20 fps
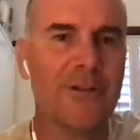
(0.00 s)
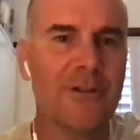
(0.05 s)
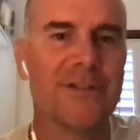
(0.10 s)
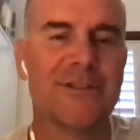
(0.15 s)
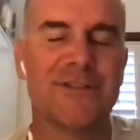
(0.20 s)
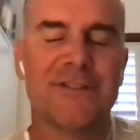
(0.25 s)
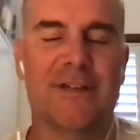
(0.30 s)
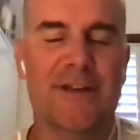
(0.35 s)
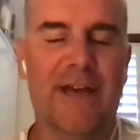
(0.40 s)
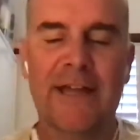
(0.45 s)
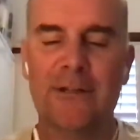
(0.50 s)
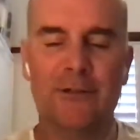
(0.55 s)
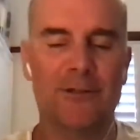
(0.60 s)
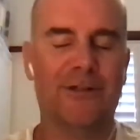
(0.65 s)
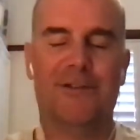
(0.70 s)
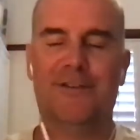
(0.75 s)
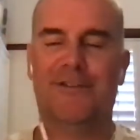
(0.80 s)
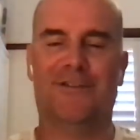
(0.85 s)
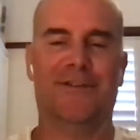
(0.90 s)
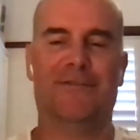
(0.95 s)
A lot of this stuff, and a
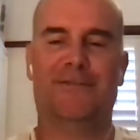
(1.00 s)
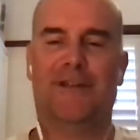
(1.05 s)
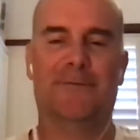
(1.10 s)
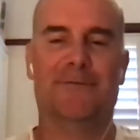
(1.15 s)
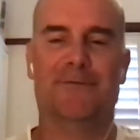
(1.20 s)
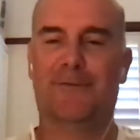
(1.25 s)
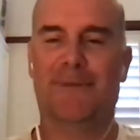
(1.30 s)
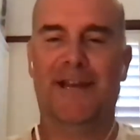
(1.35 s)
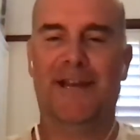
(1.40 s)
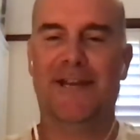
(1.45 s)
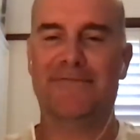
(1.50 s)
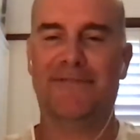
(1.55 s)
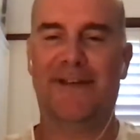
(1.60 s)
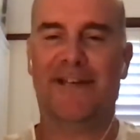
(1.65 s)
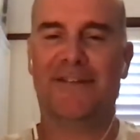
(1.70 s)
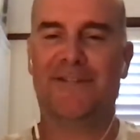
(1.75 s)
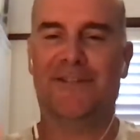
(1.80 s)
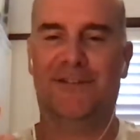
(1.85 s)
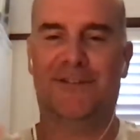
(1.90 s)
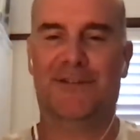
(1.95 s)
lot of this stuff comes from
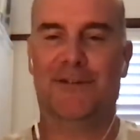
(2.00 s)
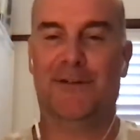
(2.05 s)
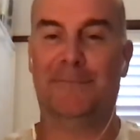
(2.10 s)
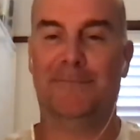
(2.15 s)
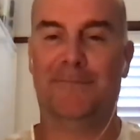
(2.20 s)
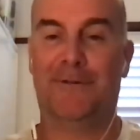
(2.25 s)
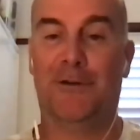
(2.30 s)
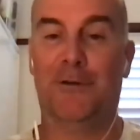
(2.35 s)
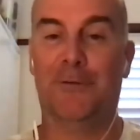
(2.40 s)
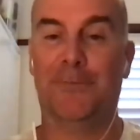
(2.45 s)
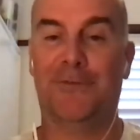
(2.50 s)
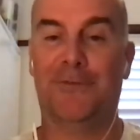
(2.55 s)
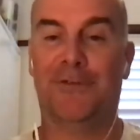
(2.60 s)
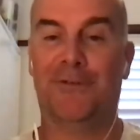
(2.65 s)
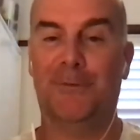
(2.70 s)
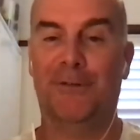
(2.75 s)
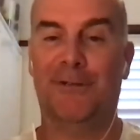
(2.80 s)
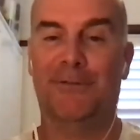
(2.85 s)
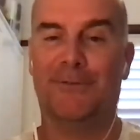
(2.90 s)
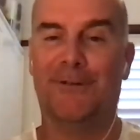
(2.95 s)
anti-vaxxer type
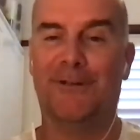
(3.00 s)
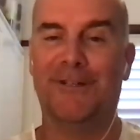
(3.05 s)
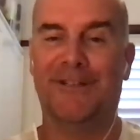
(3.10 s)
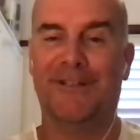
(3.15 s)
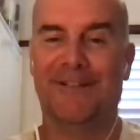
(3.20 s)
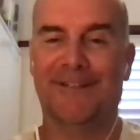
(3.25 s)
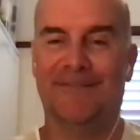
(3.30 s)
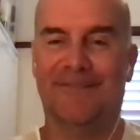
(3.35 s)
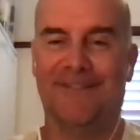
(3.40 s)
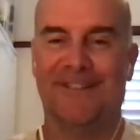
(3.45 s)
tropes as well, right?